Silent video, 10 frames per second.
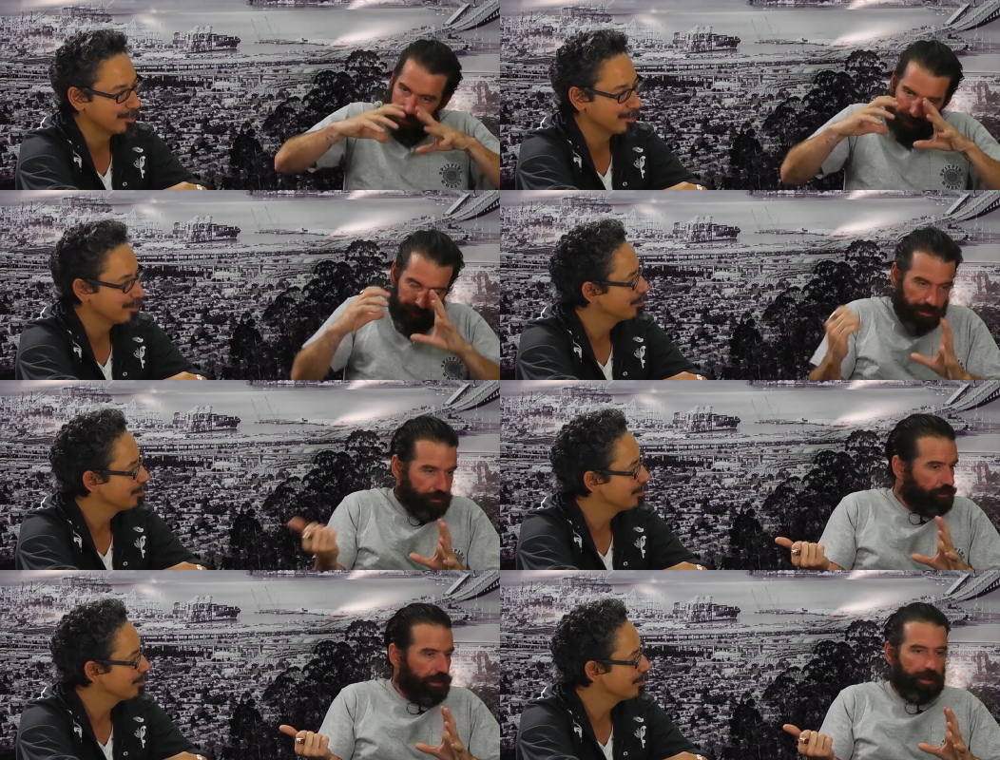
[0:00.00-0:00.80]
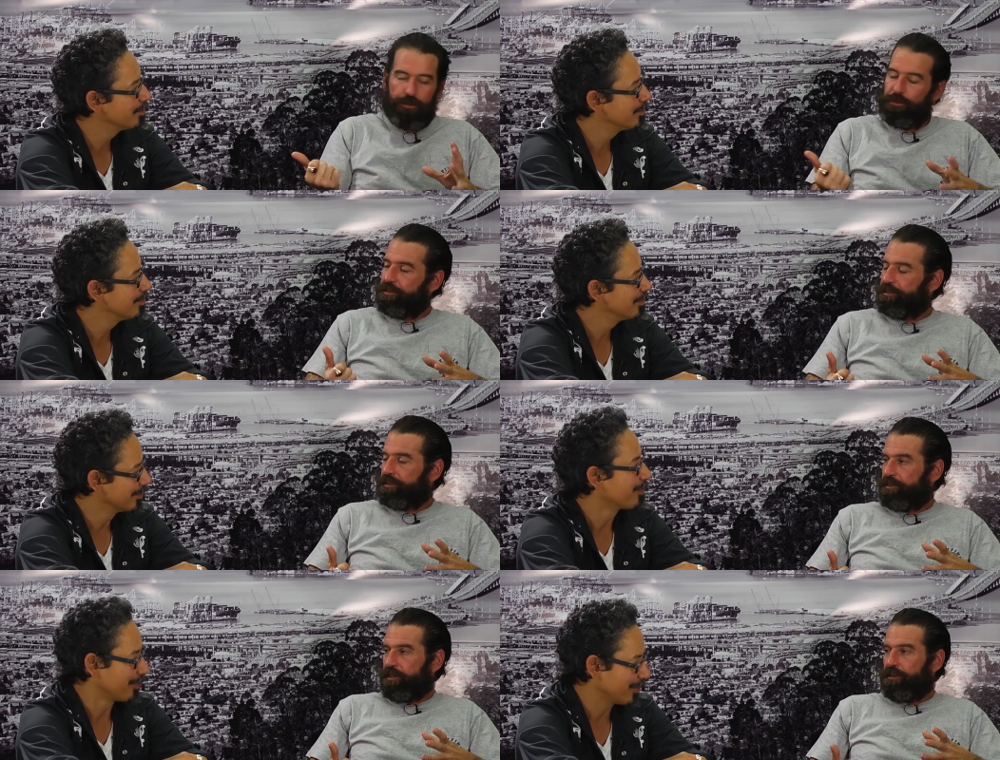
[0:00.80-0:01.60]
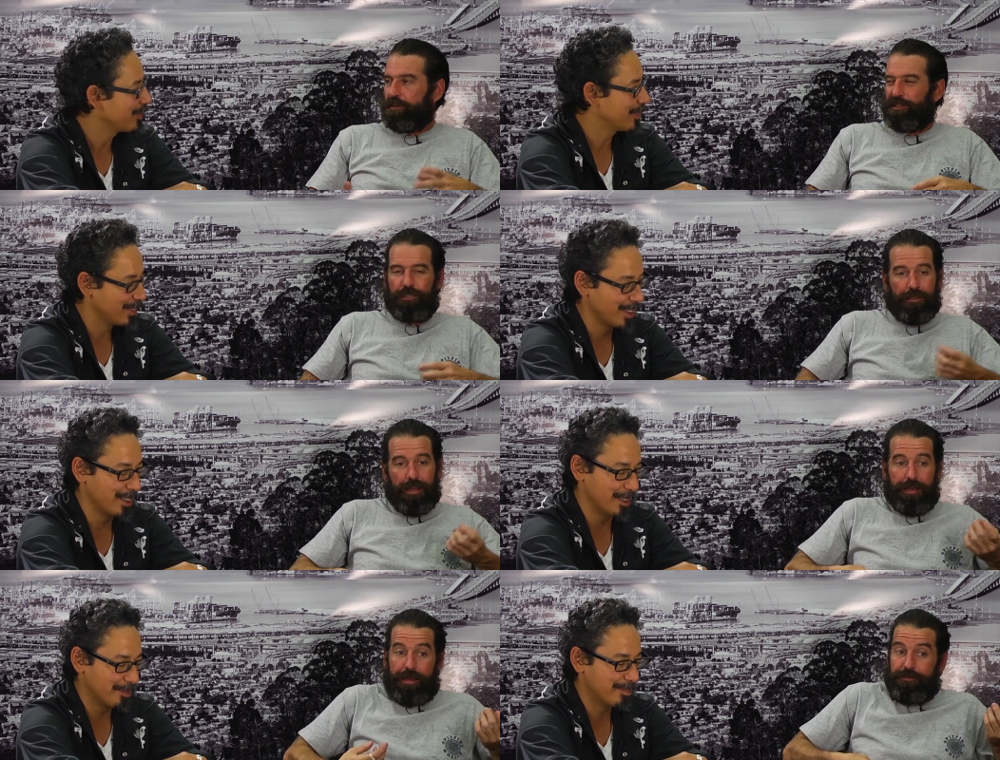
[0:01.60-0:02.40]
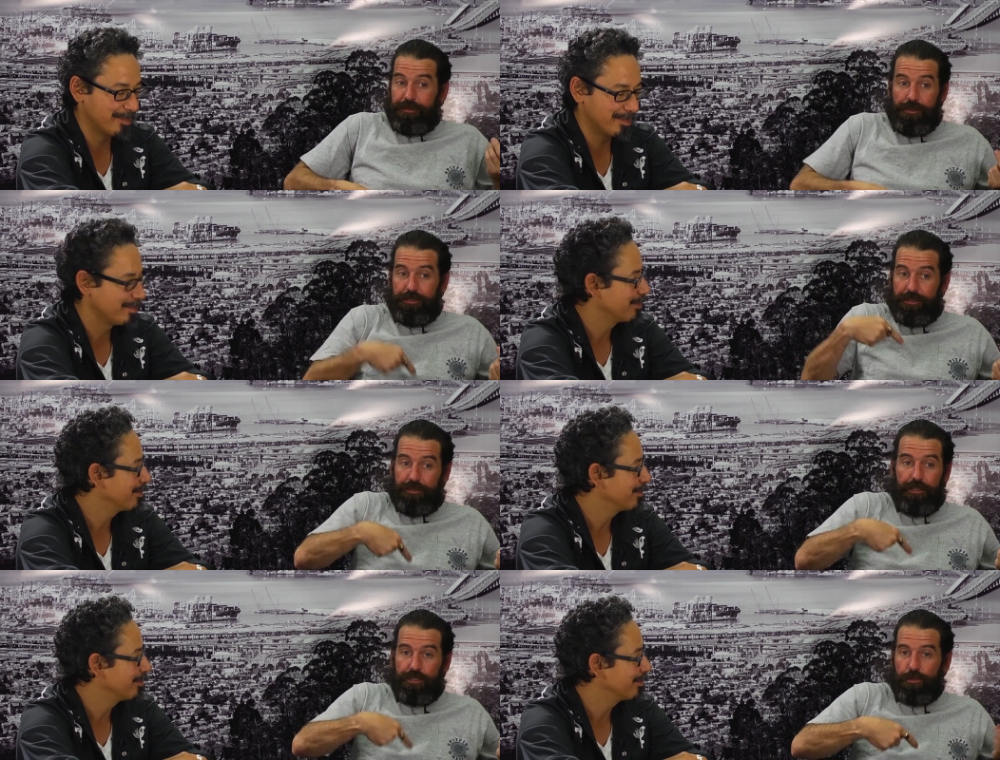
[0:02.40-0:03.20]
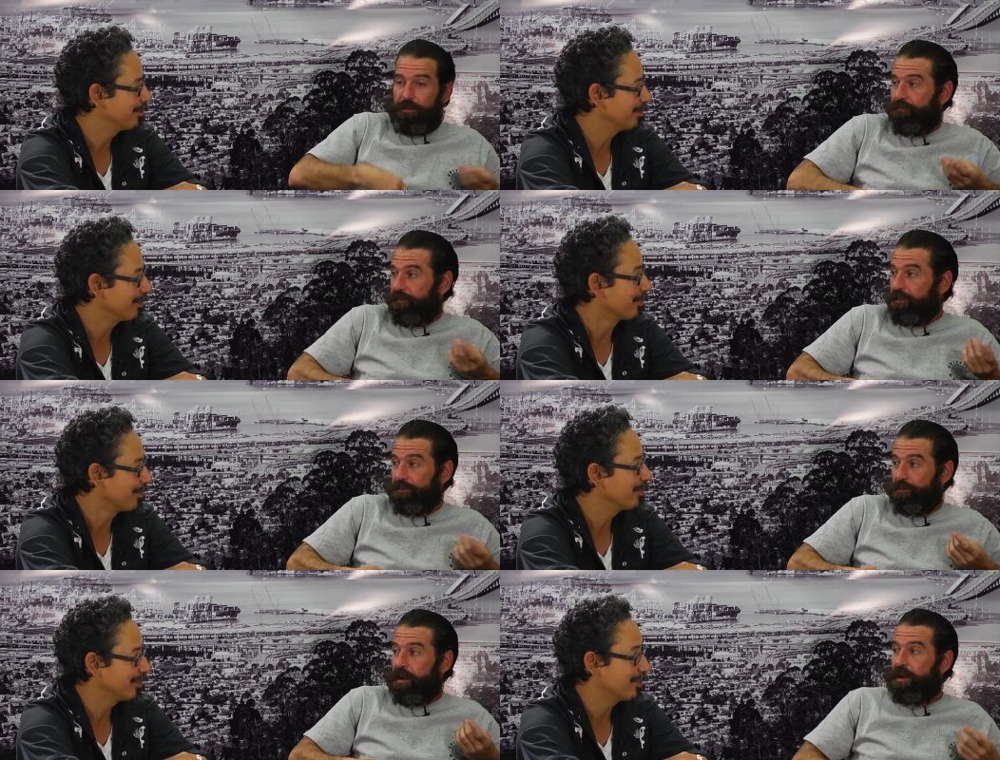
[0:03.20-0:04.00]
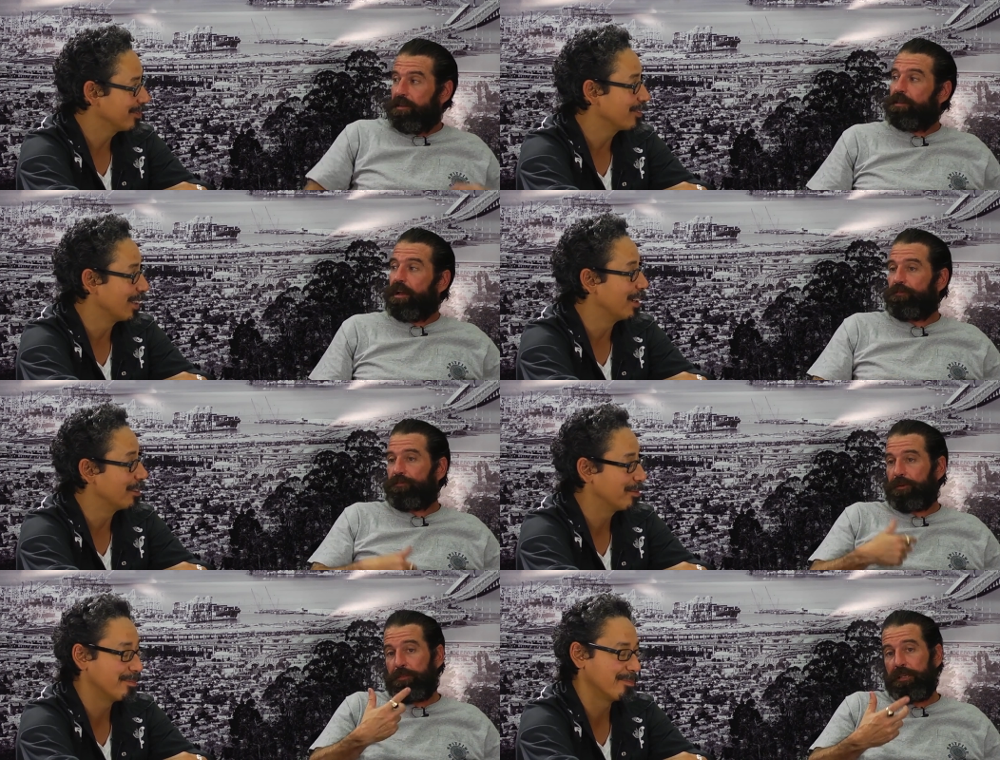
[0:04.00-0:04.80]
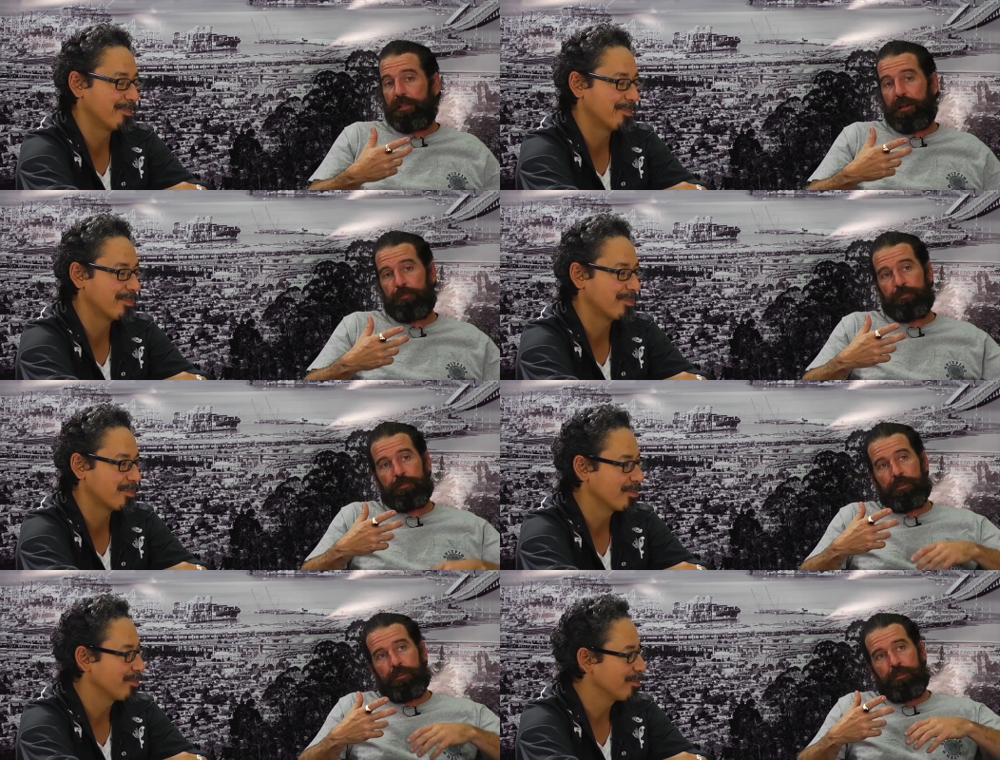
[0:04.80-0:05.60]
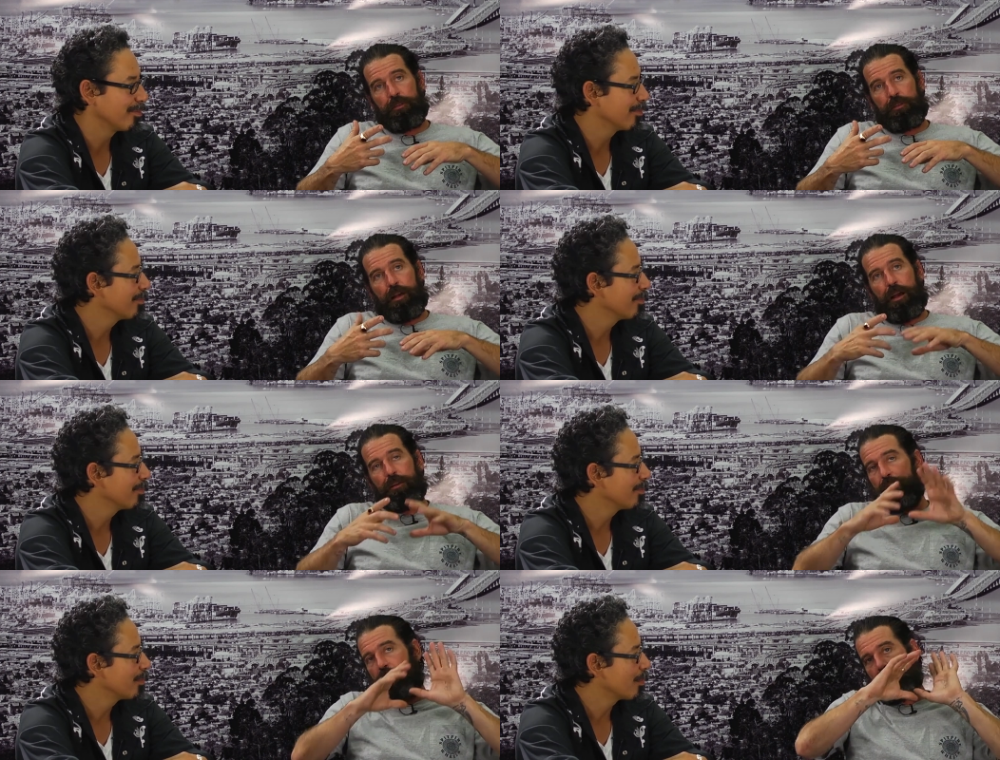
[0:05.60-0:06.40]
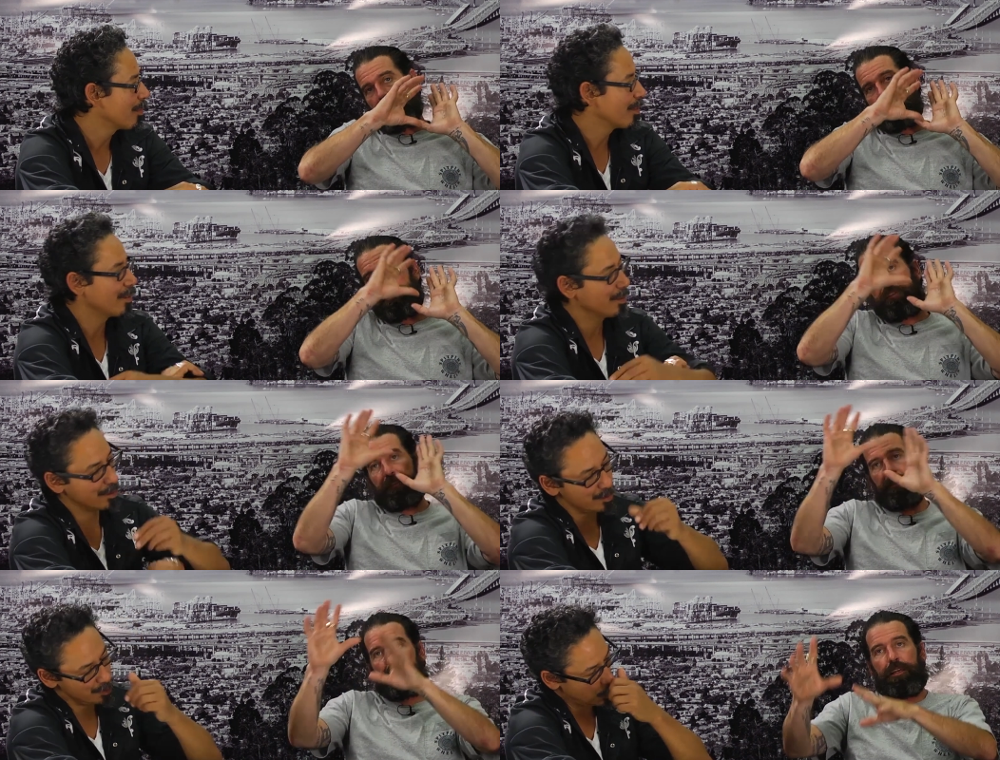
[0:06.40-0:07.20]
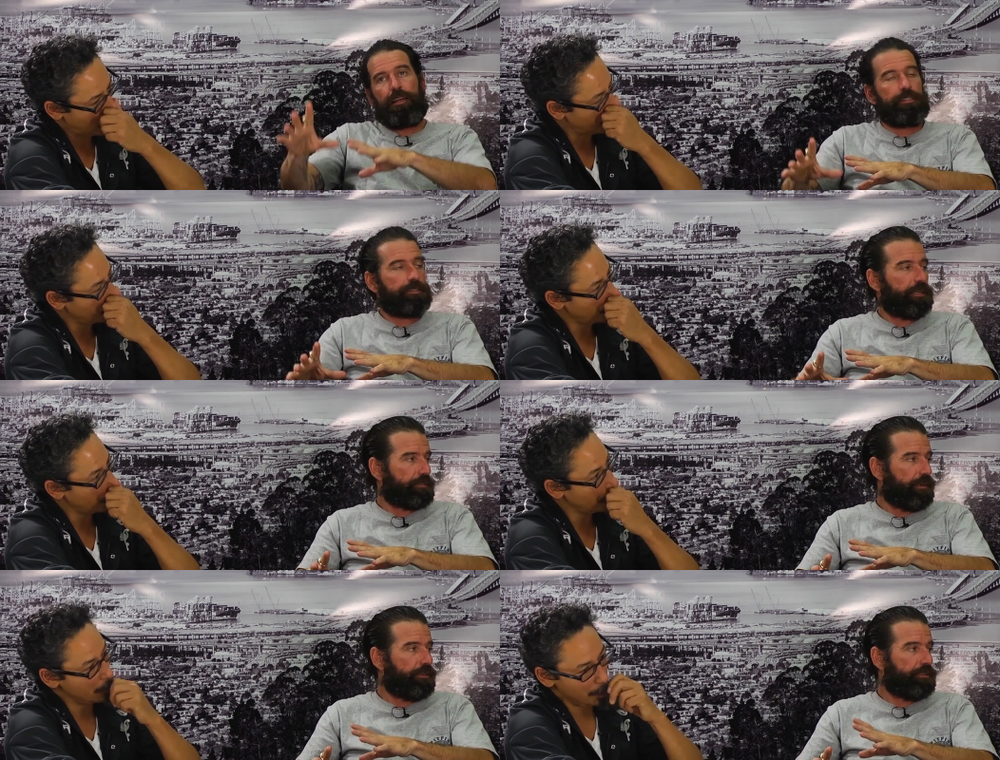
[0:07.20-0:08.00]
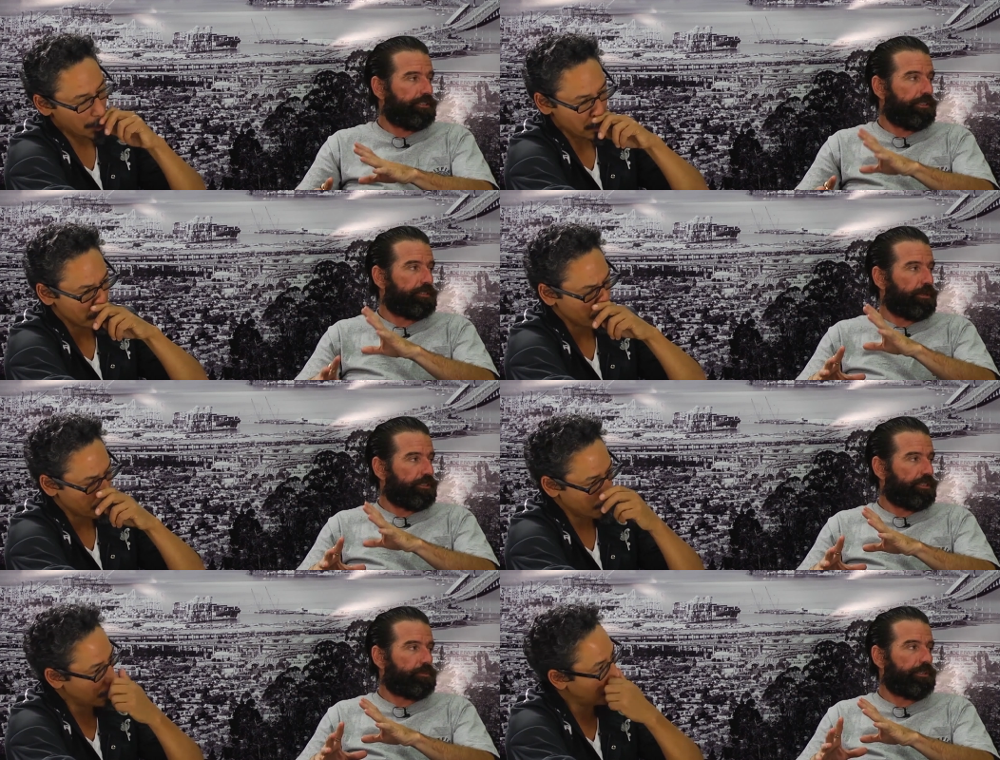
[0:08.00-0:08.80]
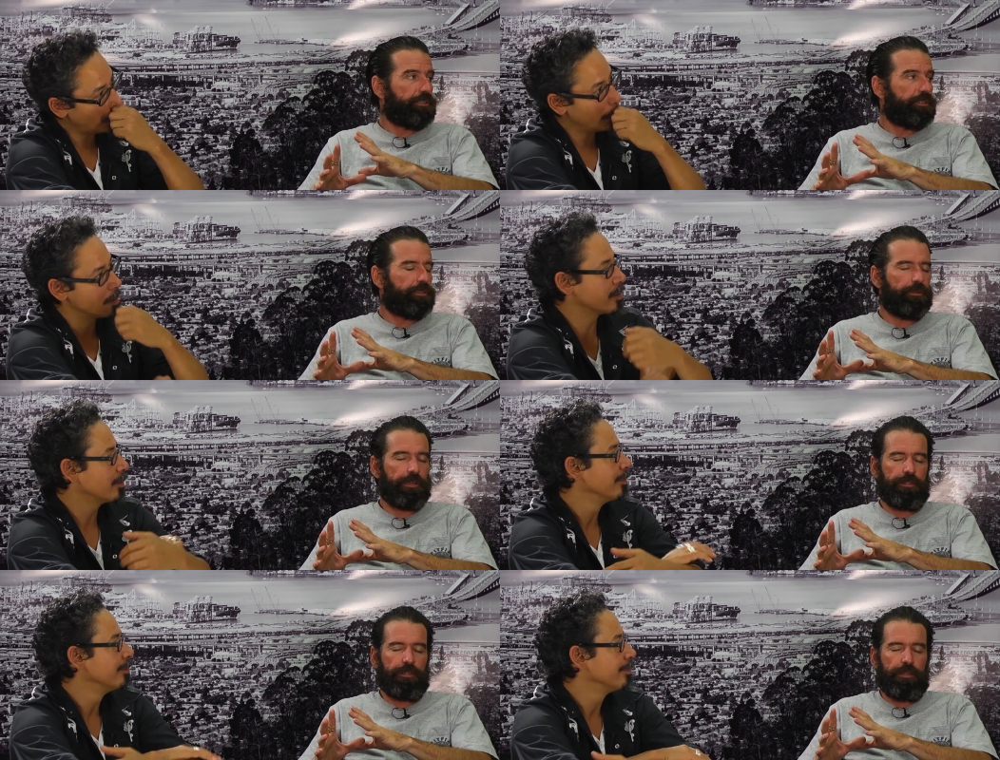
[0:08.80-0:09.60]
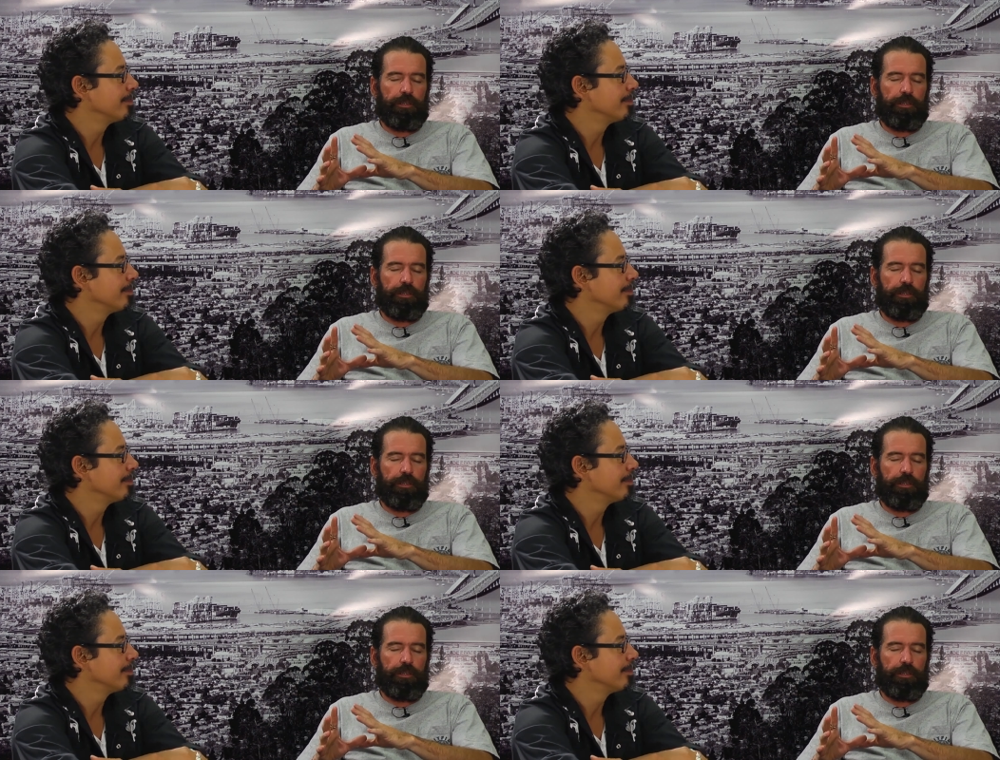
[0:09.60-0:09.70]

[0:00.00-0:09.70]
Speaker 1: I know you have it with your guitars. You're like, I don't know. It's this one feels right, and for me, I'm. I don't want to live in today's technology as much as we do, and